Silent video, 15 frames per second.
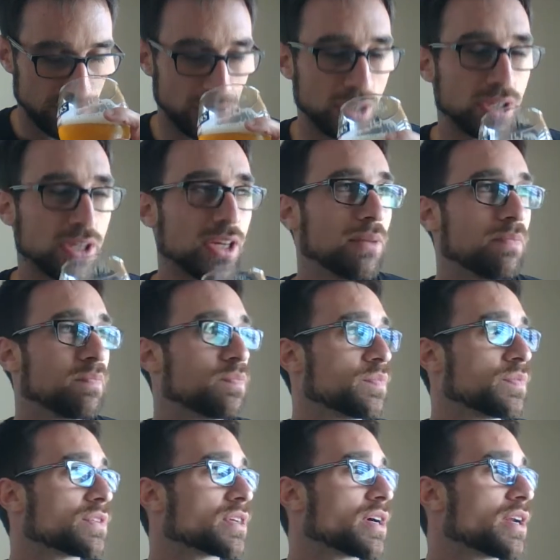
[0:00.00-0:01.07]
Okay,
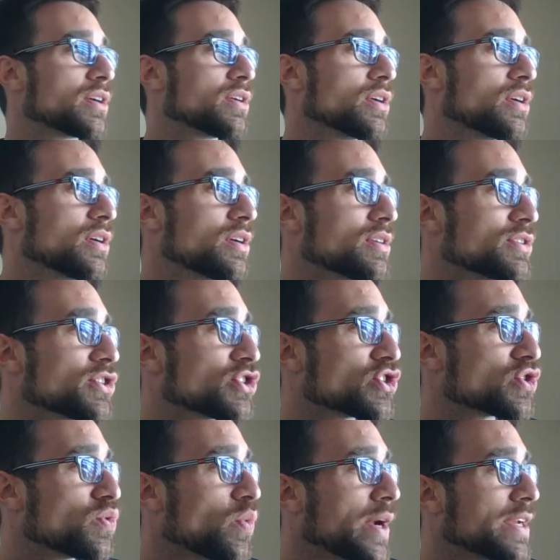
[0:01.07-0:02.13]
it's kind of got a
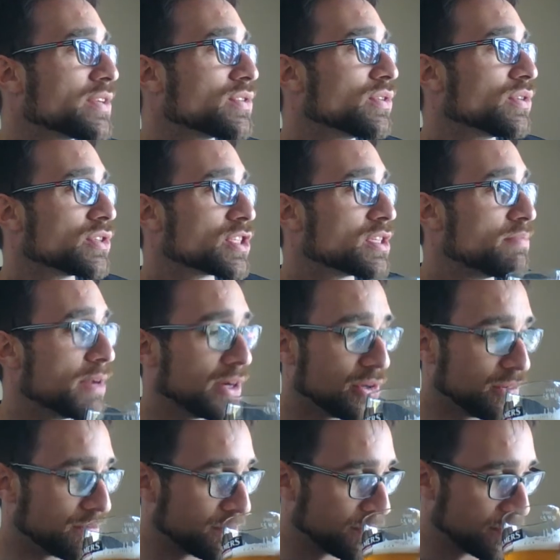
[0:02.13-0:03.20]
sweet sort of smell.